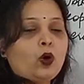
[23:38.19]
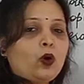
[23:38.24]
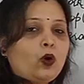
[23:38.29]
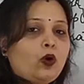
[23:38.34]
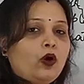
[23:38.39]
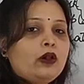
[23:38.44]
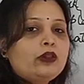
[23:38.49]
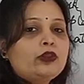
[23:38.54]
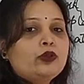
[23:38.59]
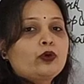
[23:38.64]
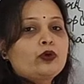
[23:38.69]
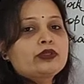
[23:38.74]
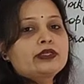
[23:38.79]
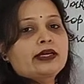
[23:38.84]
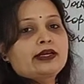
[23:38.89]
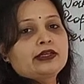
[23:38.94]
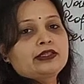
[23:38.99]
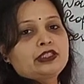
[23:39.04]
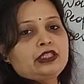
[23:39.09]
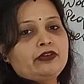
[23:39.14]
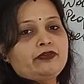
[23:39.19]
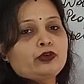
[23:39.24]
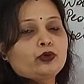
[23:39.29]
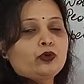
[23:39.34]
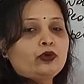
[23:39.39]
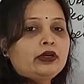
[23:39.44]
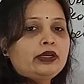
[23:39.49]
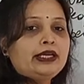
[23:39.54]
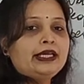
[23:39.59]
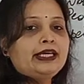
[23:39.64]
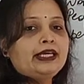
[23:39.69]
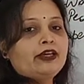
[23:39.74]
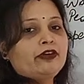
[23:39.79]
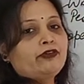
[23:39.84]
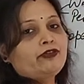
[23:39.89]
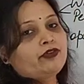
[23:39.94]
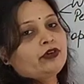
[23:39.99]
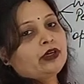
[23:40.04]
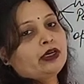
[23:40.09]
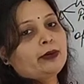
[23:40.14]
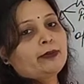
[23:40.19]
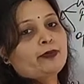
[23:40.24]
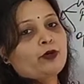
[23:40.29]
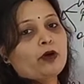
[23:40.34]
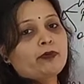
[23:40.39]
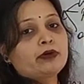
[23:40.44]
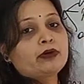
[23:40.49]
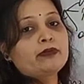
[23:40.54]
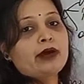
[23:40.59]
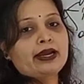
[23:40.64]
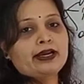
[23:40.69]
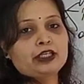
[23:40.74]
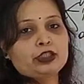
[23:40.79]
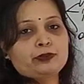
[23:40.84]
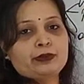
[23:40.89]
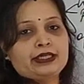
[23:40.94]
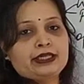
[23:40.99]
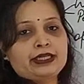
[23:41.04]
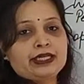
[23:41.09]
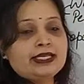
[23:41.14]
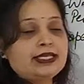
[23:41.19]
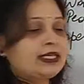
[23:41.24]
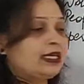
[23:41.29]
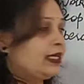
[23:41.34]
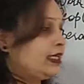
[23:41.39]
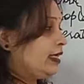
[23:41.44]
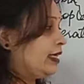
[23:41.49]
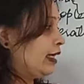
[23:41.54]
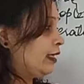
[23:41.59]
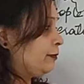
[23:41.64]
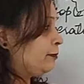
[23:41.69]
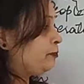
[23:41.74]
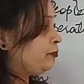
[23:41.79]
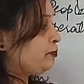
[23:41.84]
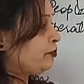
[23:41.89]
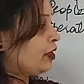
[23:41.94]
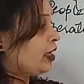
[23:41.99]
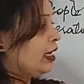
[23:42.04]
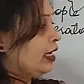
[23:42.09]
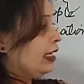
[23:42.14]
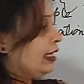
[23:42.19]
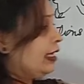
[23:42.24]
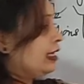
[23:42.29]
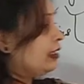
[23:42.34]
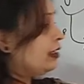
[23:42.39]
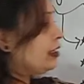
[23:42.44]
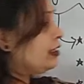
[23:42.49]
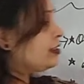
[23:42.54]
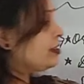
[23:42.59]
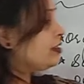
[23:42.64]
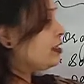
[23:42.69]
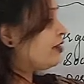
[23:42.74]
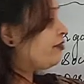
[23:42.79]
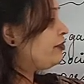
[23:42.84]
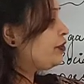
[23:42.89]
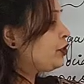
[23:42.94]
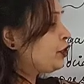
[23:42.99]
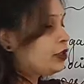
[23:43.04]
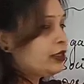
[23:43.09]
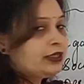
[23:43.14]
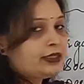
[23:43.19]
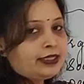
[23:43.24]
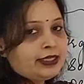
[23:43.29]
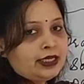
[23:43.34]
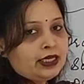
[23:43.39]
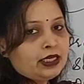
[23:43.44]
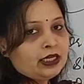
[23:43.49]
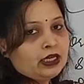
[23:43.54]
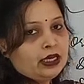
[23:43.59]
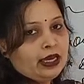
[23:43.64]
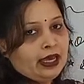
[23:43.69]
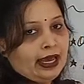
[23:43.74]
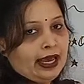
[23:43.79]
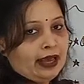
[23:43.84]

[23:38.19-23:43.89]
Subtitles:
all those are achieved only if a proper management is done. Increases efficiency.